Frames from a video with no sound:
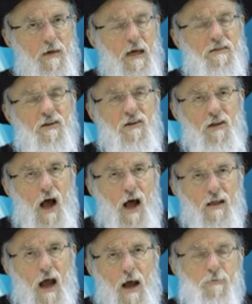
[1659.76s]
It's a
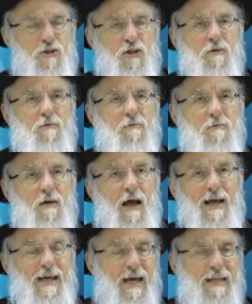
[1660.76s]
non option.
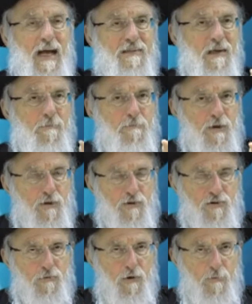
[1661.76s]
Again, as a mere
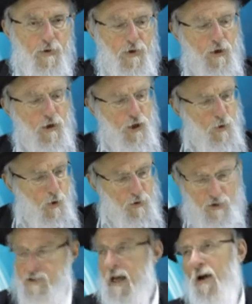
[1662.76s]
disagreement. You
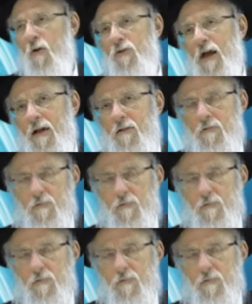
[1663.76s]
hold this, I hold that.